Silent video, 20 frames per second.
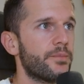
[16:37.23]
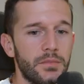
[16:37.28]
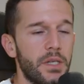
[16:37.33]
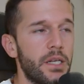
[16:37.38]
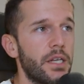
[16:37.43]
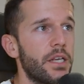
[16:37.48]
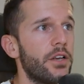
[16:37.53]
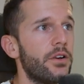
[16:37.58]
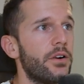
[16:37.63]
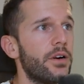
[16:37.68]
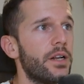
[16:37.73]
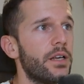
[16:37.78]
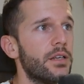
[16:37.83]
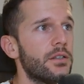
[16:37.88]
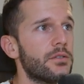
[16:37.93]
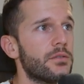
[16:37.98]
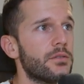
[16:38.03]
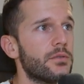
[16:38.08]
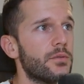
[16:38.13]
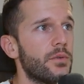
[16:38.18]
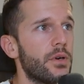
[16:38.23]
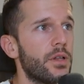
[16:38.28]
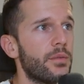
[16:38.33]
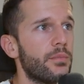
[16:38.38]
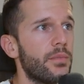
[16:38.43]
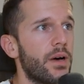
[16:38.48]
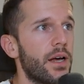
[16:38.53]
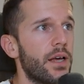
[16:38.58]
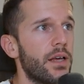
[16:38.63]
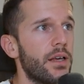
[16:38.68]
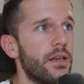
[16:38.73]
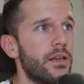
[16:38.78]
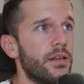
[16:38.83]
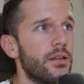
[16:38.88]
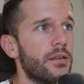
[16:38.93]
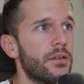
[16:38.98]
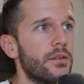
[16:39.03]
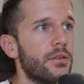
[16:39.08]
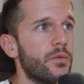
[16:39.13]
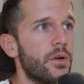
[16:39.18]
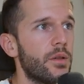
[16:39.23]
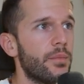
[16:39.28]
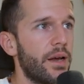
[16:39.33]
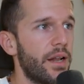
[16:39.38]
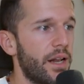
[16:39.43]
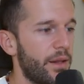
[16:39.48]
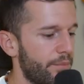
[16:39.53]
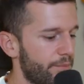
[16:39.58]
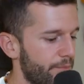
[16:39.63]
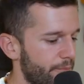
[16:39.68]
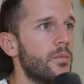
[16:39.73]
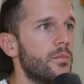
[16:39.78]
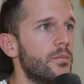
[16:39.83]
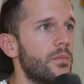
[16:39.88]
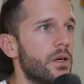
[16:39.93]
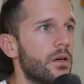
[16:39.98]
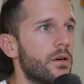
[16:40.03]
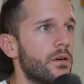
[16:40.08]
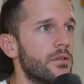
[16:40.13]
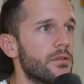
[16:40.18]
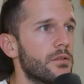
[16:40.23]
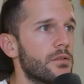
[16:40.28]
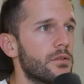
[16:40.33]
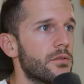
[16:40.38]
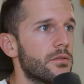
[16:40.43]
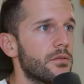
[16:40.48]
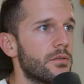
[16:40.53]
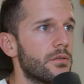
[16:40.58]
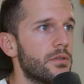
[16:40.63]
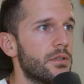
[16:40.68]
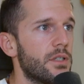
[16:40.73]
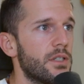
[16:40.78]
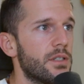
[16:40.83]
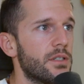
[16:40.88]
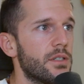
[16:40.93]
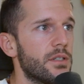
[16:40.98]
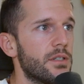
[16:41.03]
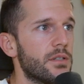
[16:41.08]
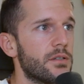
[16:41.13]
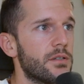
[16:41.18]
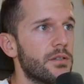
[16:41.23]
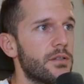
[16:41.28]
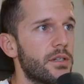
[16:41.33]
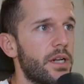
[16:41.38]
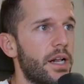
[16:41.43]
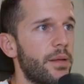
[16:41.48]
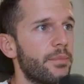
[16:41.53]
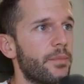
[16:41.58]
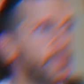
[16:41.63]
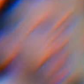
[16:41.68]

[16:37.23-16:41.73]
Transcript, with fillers: And here it is with my, with my name, because this is the name.